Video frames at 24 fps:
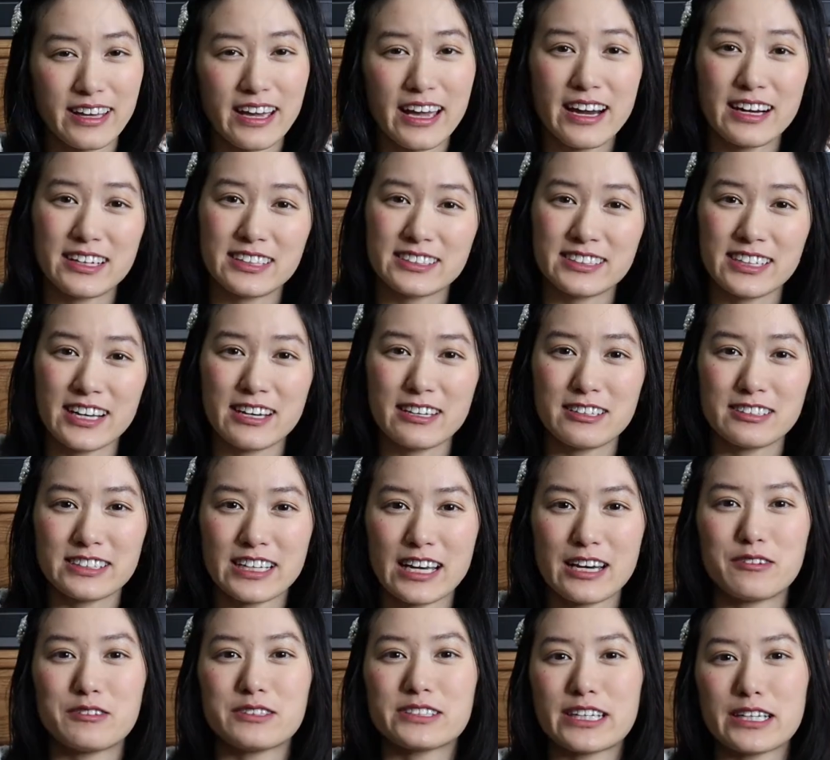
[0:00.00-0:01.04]
The hairstyles
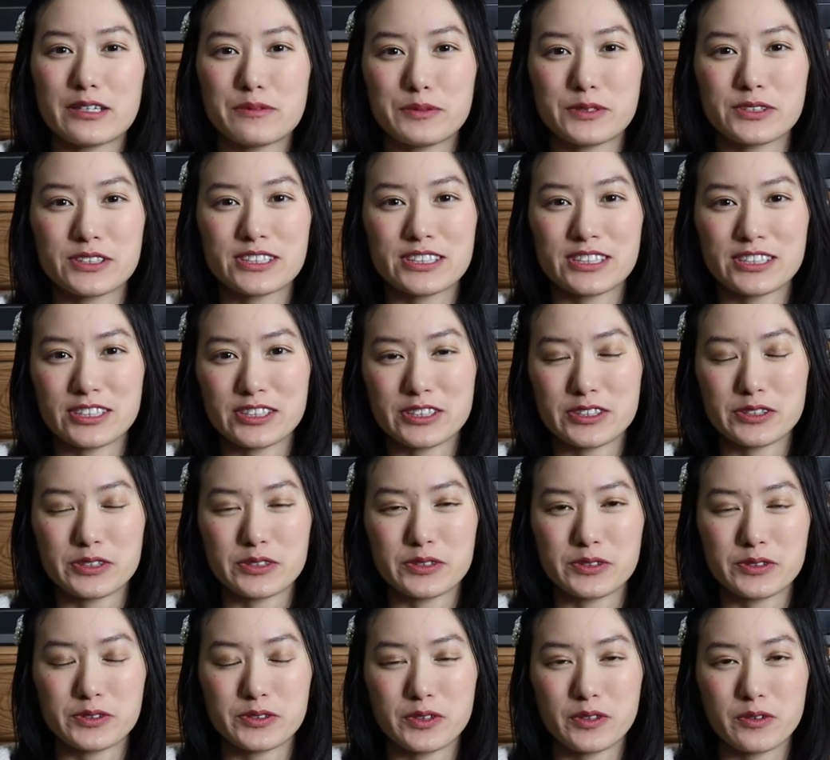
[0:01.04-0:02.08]
I was able to
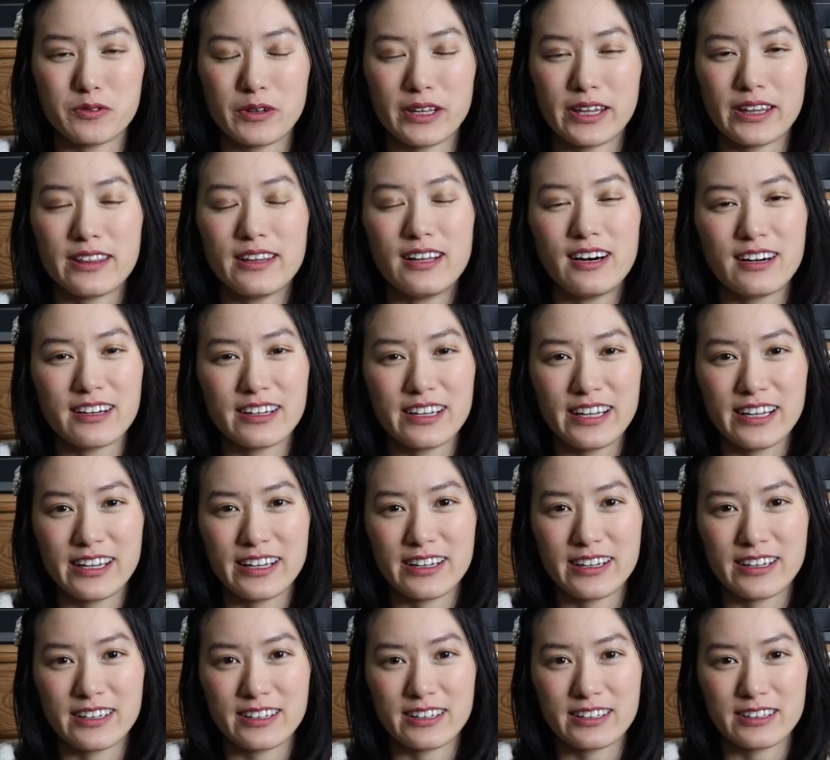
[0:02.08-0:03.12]
do with long
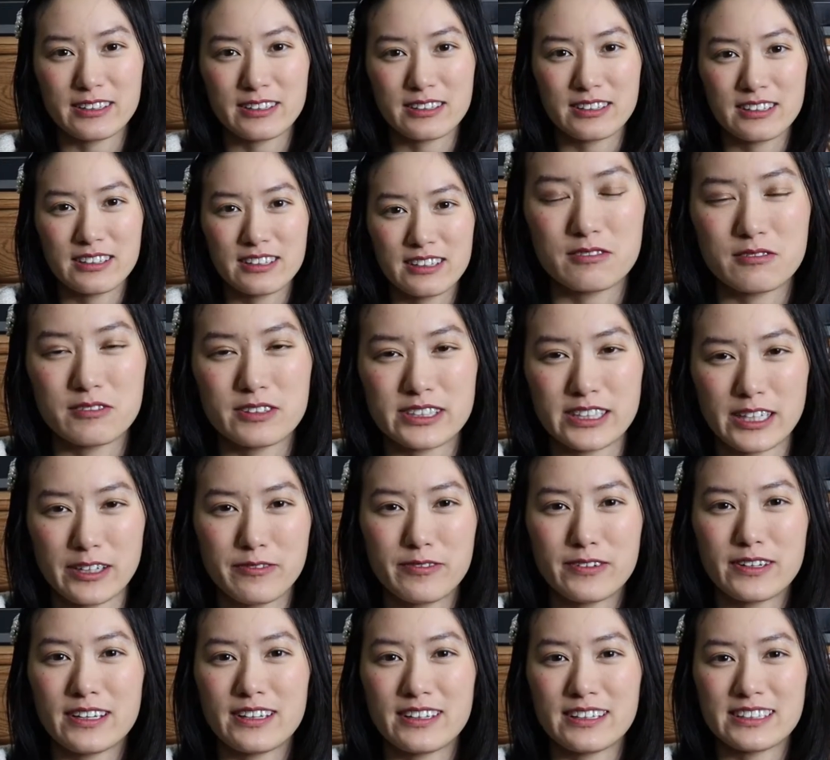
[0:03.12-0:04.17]
hair were
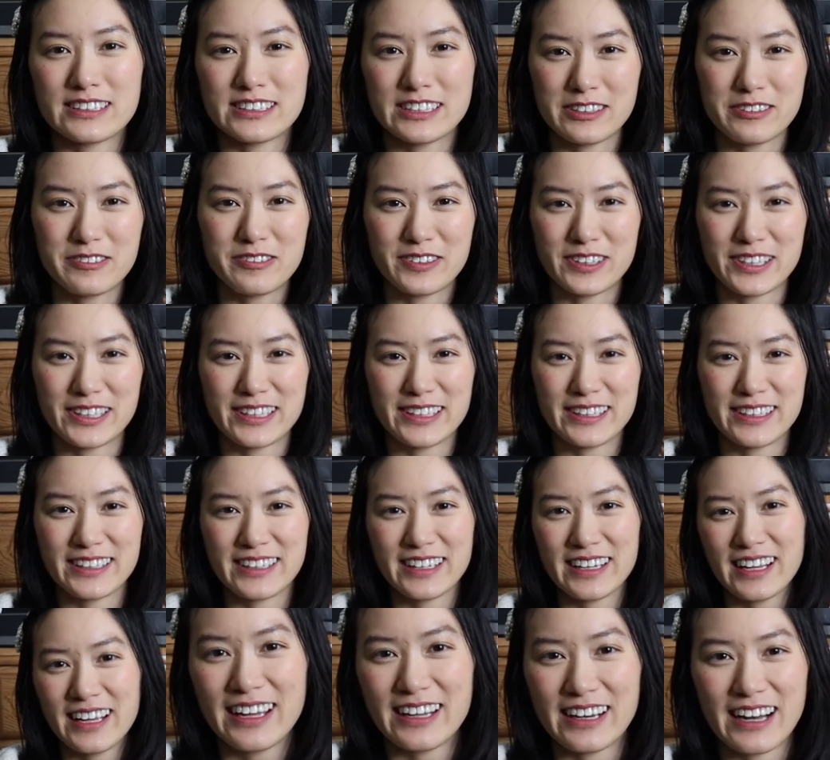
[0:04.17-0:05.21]
definitely
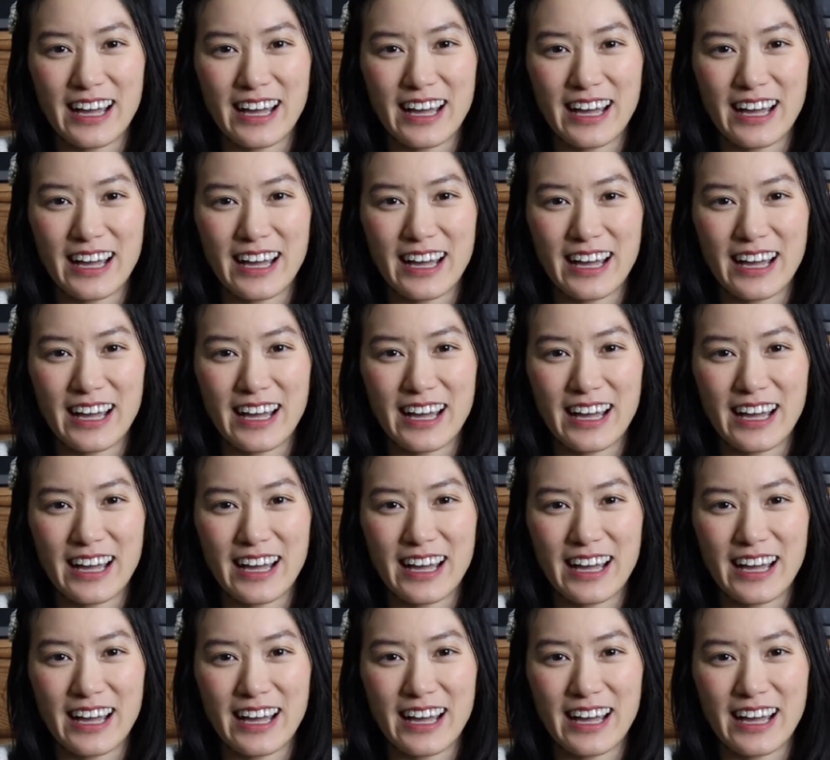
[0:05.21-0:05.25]
different.